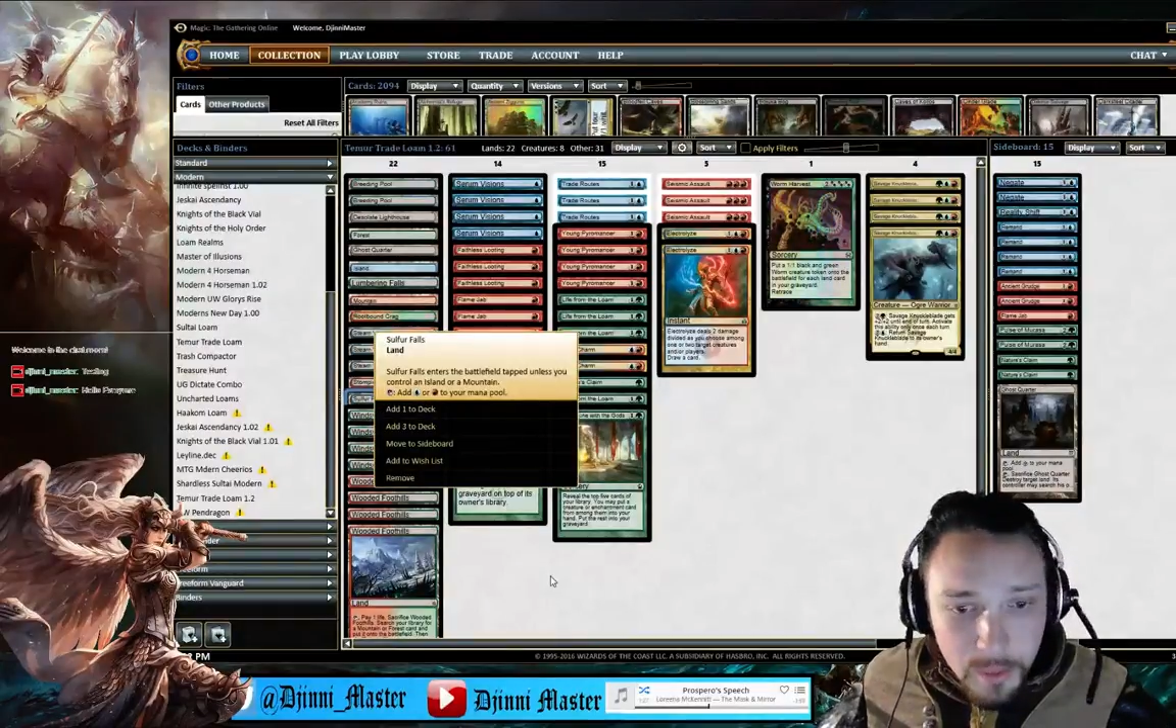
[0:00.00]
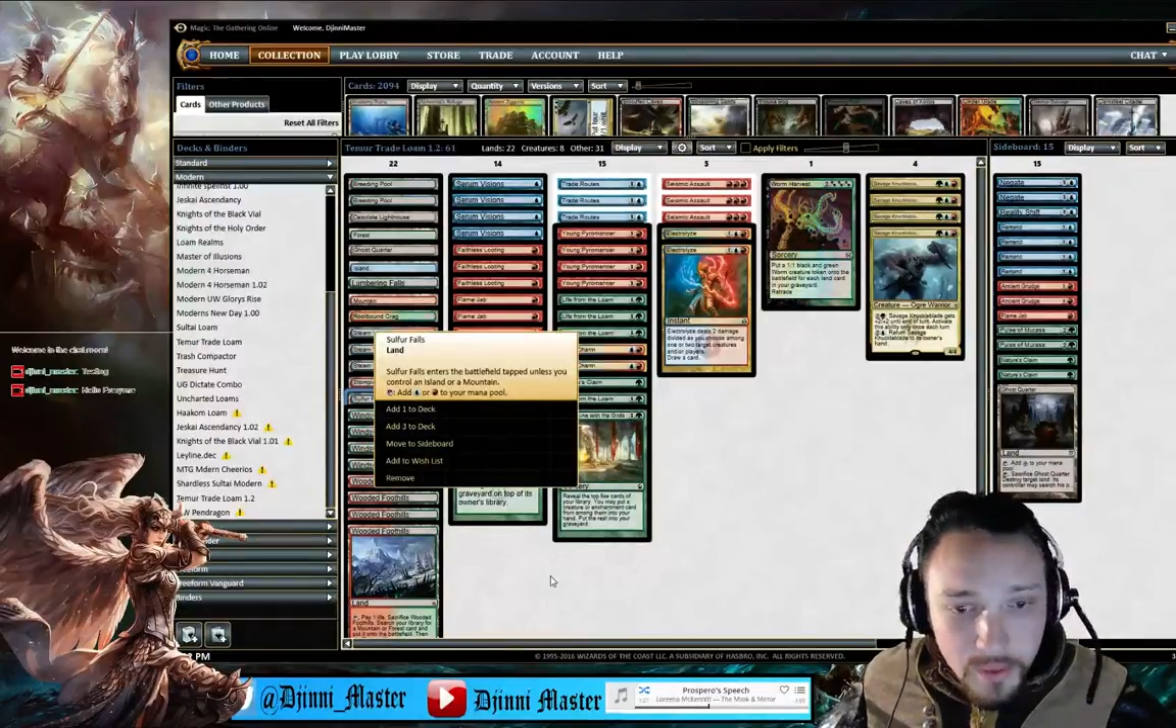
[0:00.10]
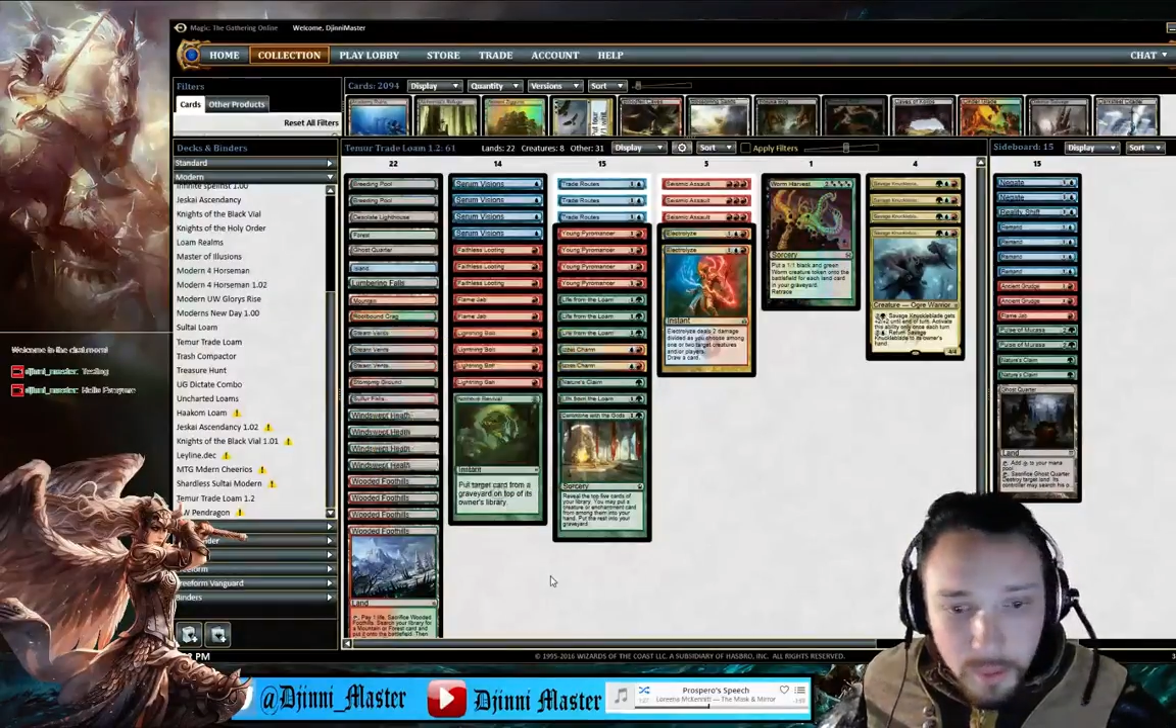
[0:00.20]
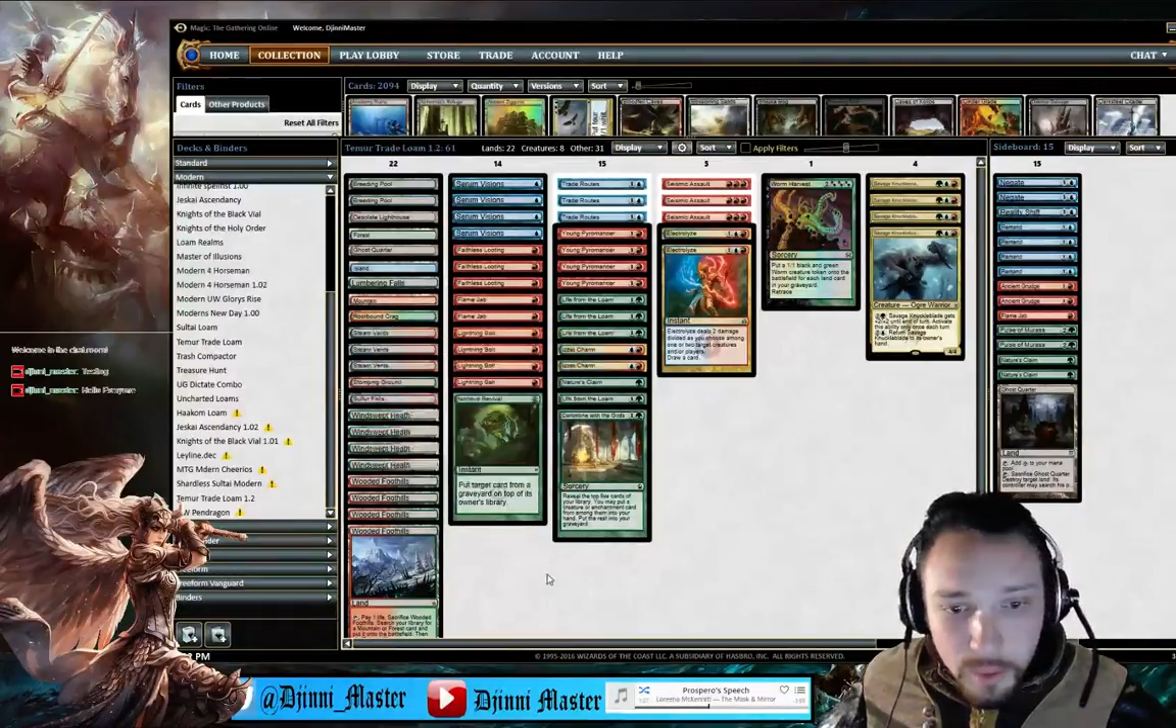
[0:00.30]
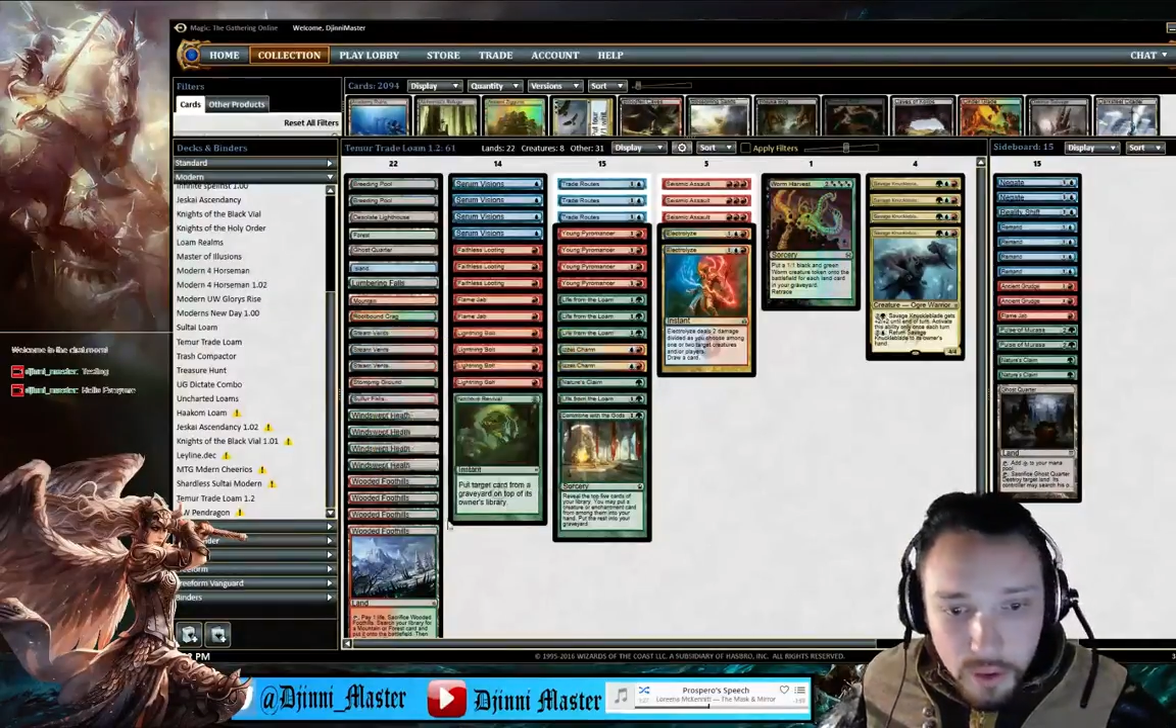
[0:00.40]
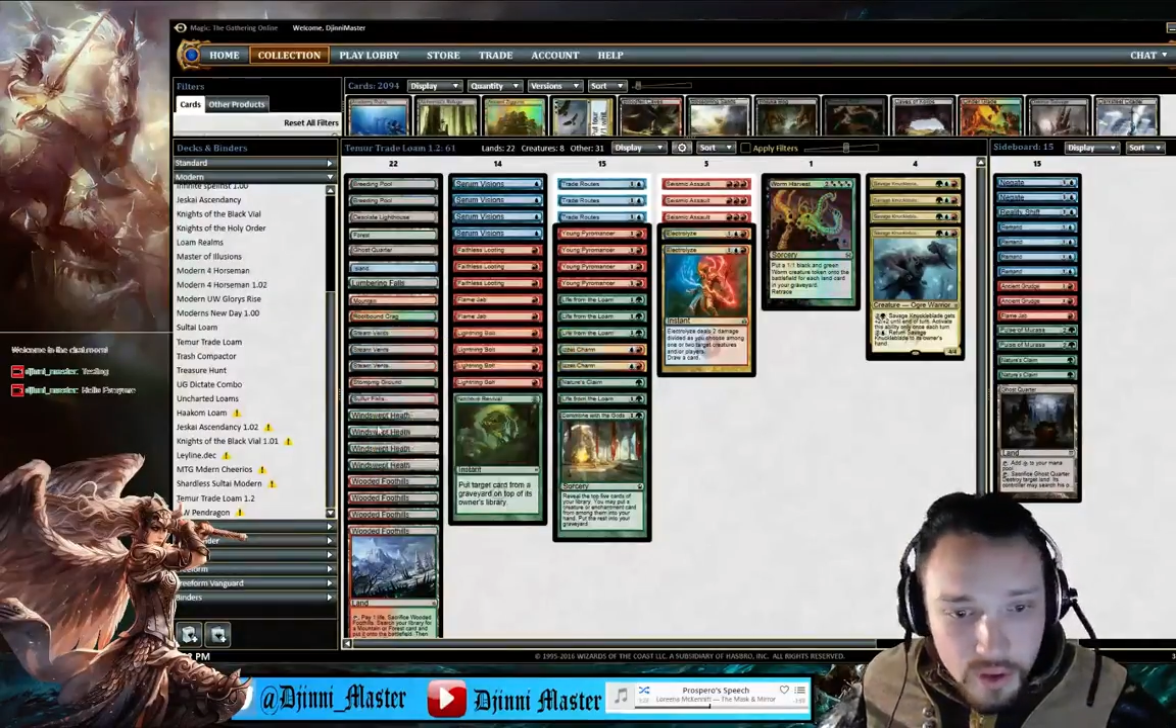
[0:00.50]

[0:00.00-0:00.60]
red-blue